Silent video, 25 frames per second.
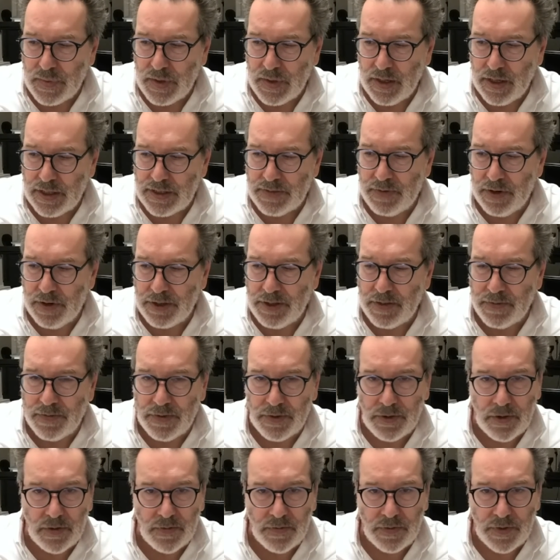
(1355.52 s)
it's very
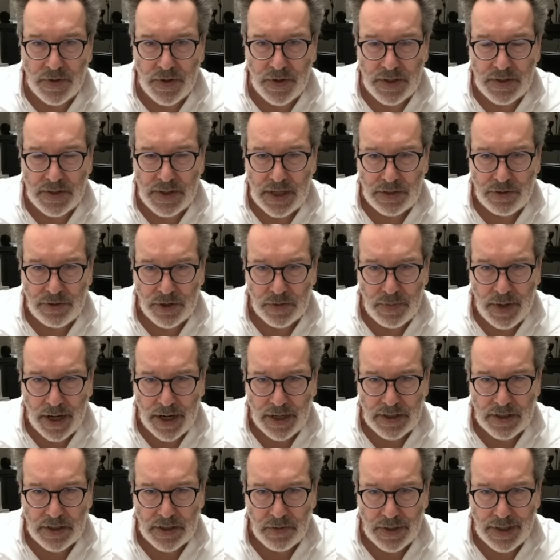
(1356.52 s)
difficult for the central
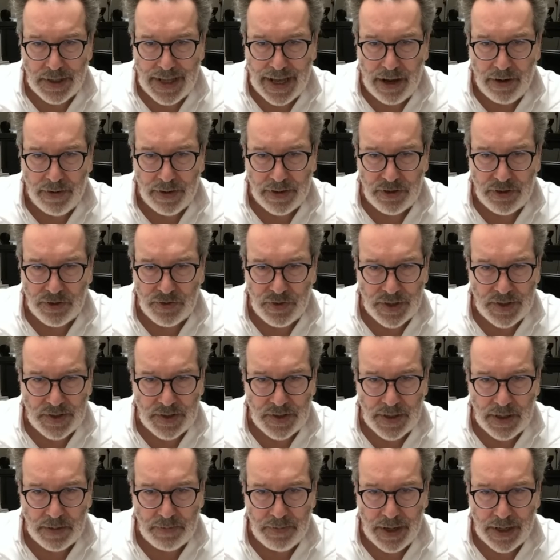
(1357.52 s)
bank to allow interest rates to
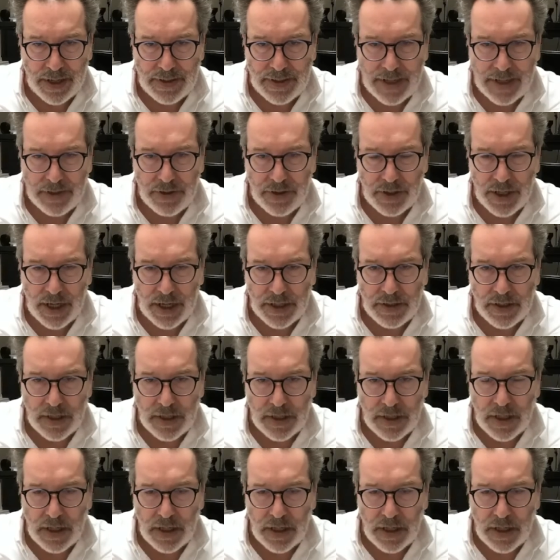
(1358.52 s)
come back down again.